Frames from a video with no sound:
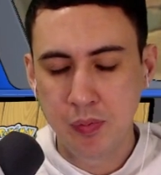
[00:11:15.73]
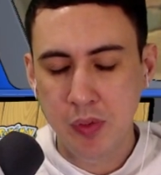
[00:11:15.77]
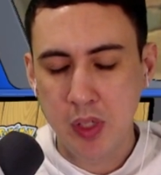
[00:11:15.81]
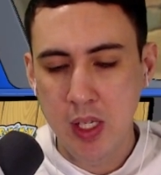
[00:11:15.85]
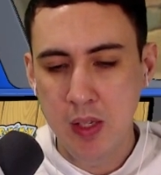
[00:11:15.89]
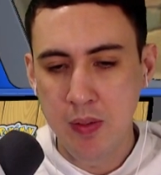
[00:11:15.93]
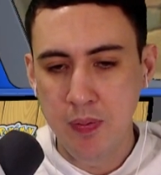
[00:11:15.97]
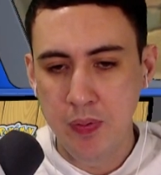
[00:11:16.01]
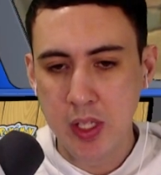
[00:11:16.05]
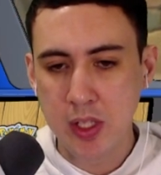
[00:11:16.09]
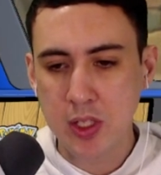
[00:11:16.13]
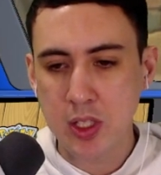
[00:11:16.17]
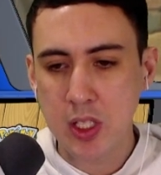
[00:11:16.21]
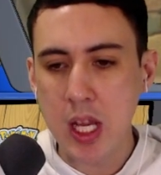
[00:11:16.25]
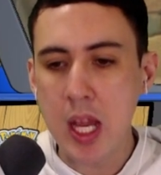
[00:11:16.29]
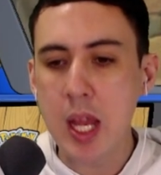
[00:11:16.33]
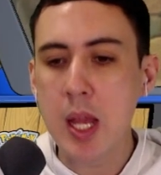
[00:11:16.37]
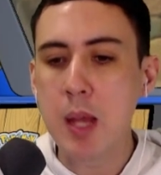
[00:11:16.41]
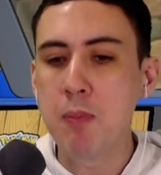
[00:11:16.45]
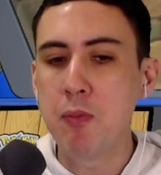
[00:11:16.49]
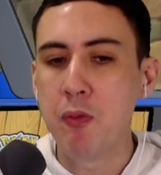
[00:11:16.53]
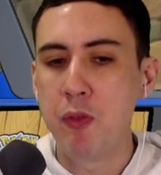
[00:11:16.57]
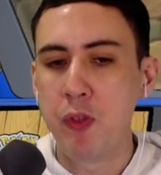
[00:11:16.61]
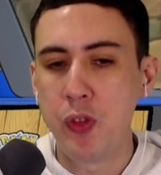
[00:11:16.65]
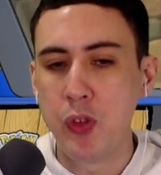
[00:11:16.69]
If this
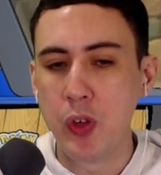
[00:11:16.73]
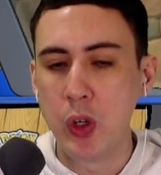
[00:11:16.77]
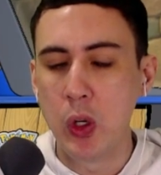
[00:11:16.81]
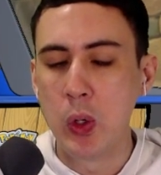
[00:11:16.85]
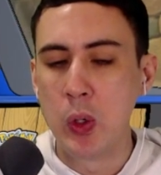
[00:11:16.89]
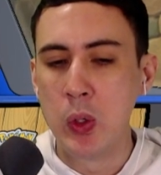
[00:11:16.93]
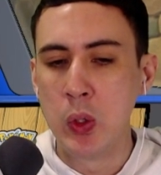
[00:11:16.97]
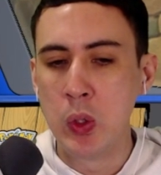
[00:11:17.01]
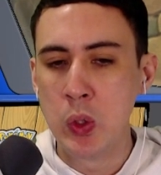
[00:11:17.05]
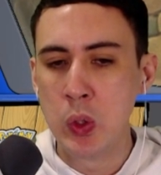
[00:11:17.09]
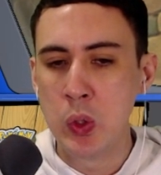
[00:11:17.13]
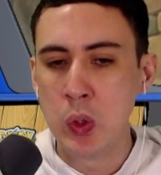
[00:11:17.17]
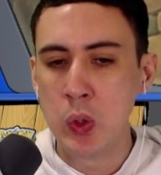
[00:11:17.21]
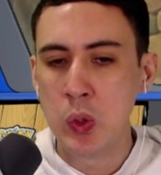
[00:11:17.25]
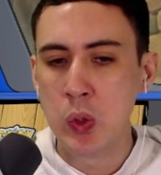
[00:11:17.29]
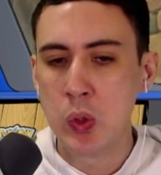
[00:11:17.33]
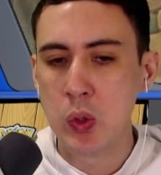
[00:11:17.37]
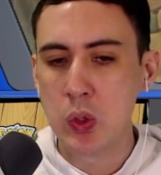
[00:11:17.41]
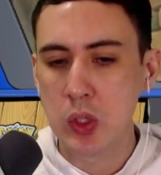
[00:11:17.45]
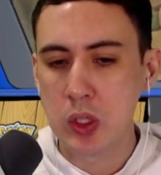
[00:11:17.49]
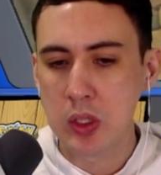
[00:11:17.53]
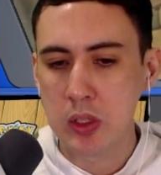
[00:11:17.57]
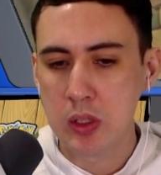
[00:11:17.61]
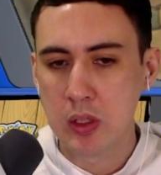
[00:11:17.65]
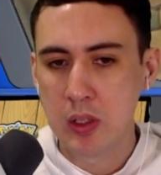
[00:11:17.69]
game
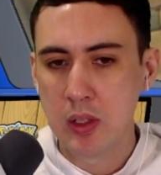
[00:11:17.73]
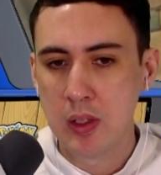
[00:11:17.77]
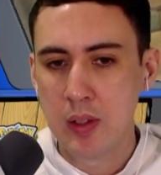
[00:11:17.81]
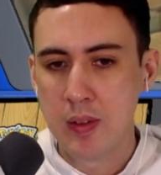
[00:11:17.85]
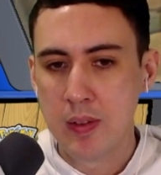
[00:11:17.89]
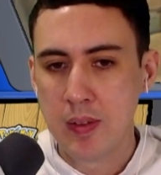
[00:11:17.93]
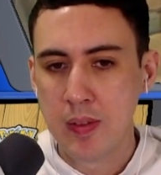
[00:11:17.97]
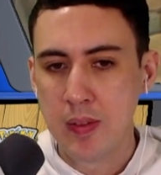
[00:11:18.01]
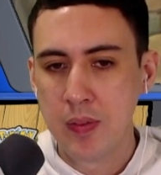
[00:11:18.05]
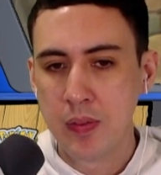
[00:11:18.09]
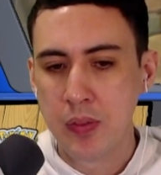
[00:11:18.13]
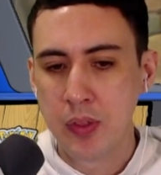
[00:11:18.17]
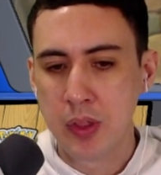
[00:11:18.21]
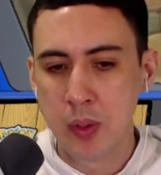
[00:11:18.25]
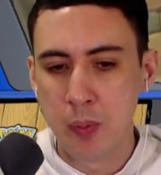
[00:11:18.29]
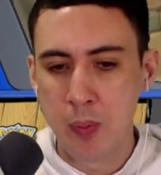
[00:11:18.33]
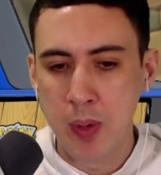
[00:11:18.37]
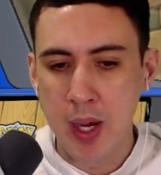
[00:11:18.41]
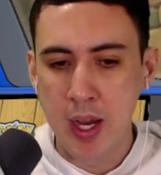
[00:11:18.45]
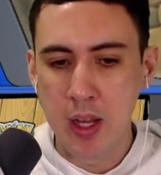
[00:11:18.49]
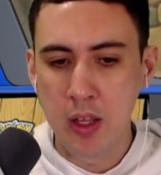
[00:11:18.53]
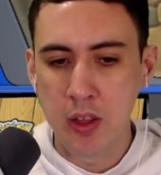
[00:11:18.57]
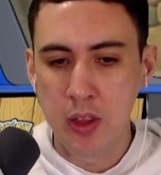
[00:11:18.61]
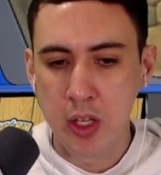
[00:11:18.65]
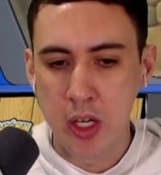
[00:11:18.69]
flows the
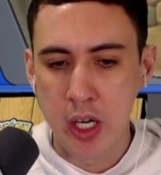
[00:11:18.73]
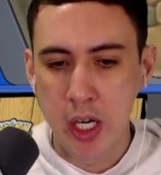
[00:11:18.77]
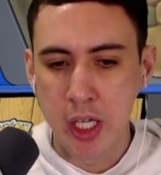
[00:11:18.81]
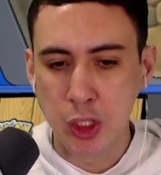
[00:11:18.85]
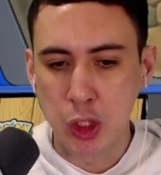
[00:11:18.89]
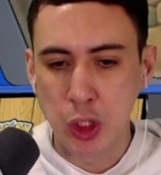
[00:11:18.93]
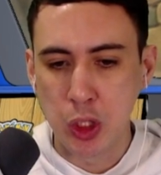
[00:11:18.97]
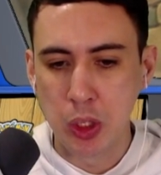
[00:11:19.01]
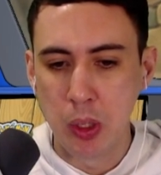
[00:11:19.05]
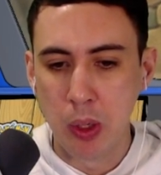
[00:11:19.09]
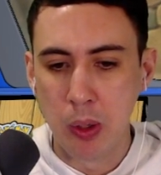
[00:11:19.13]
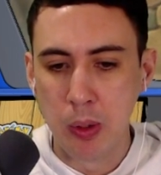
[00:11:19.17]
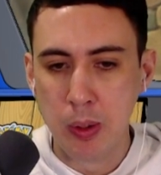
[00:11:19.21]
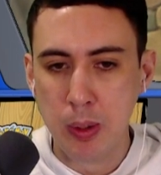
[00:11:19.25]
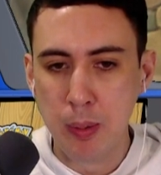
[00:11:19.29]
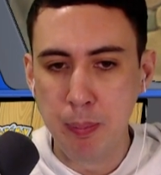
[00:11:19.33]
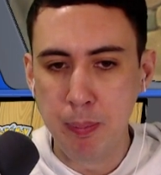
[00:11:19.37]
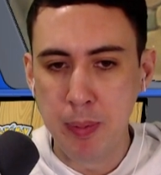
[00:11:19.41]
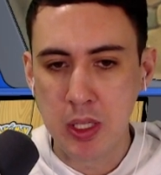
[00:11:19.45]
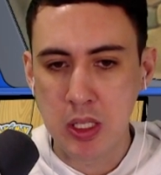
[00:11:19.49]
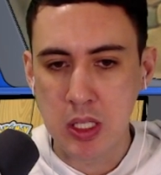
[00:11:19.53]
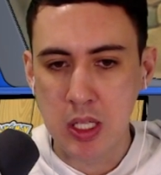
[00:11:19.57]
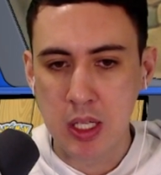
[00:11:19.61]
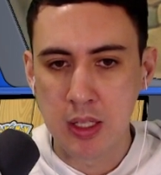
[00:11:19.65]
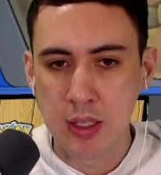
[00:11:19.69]
way that I should hope
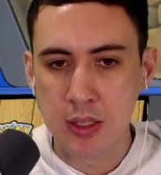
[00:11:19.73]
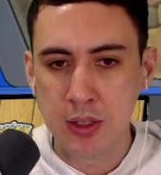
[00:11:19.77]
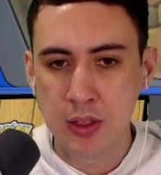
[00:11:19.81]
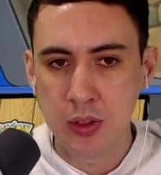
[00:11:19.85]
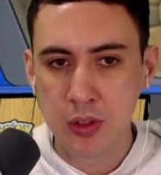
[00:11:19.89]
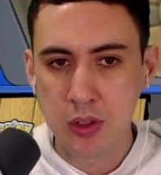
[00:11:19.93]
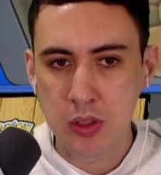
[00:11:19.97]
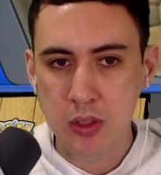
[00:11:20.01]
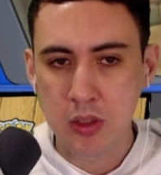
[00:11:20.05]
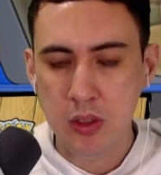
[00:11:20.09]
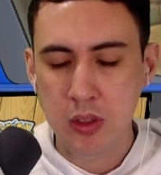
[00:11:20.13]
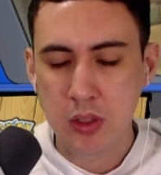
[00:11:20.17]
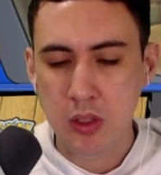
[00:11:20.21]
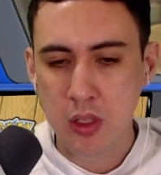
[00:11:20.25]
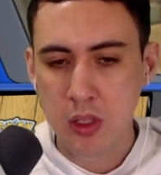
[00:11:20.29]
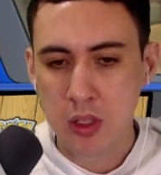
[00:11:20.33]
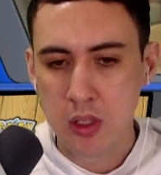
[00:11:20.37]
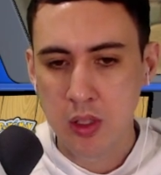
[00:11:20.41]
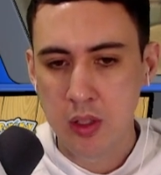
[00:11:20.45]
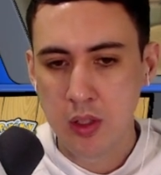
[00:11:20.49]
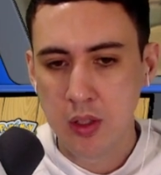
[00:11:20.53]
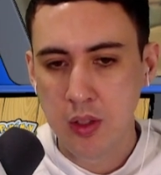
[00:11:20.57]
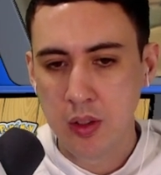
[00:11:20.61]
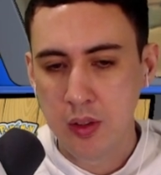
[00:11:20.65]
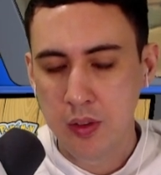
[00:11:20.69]
it does,
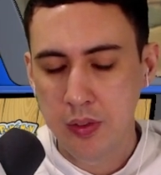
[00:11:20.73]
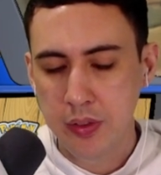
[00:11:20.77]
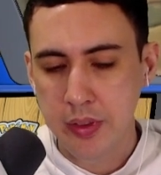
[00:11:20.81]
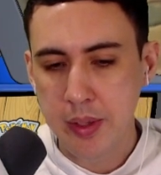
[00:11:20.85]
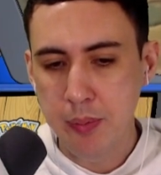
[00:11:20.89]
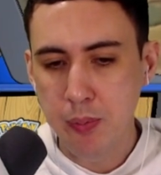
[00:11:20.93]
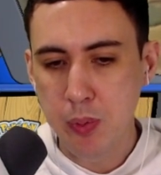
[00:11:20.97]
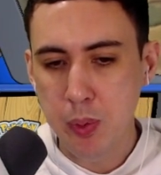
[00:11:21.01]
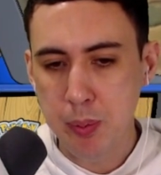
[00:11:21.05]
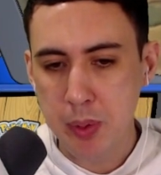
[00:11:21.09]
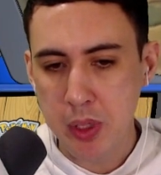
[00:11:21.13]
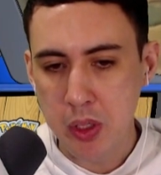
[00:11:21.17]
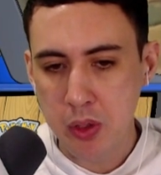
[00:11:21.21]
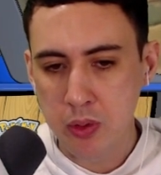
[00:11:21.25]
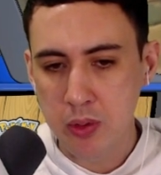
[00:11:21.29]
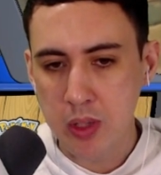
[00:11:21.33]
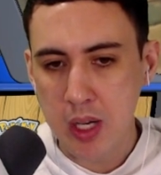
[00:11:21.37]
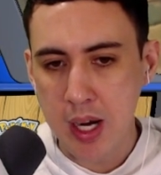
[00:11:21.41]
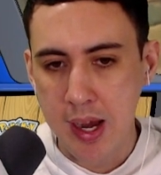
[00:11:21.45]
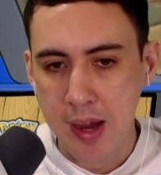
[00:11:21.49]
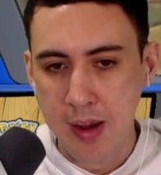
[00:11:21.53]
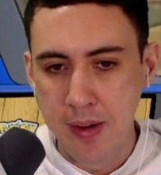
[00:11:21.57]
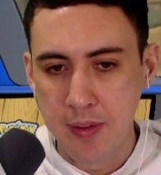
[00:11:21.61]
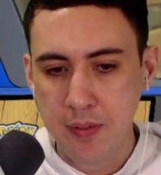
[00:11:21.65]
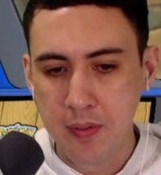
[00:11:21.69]
then we'll be
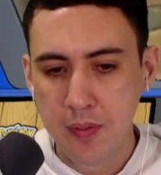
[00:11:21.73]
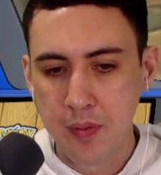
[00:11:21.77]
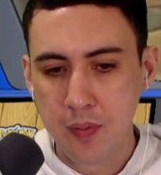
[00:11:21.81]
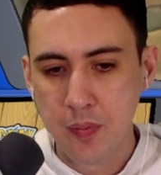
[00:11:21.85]
alright.